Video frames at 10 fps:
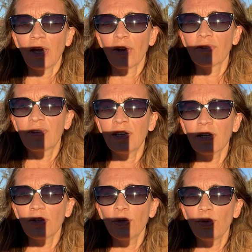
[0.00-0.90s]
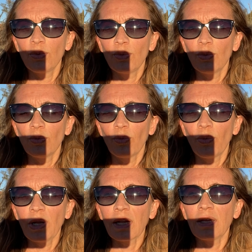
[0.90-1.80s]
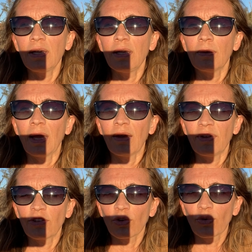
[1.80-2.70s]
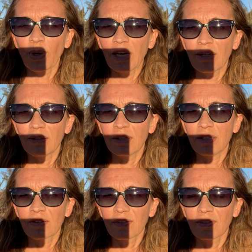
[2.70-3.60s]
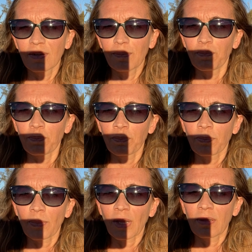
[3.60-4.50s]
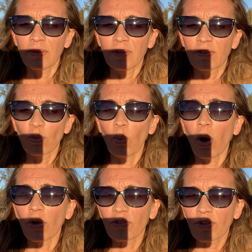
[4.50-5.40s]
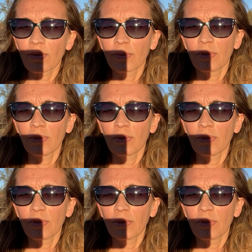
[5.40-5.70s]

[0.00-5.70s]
until you really have integrated this this want